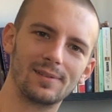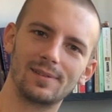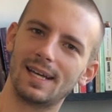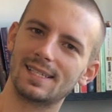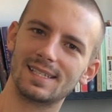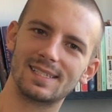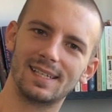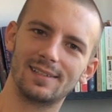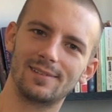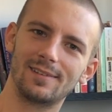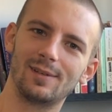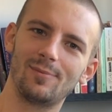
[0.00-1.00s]
as I
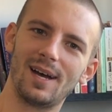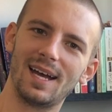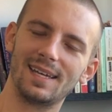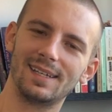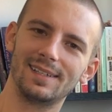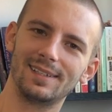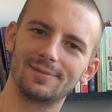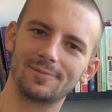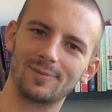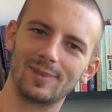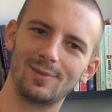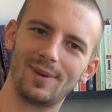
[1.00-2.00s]
said, in
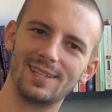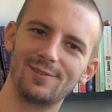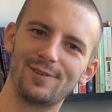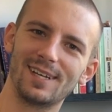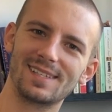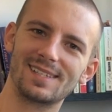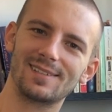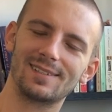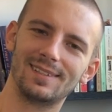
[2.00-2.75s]
my defense,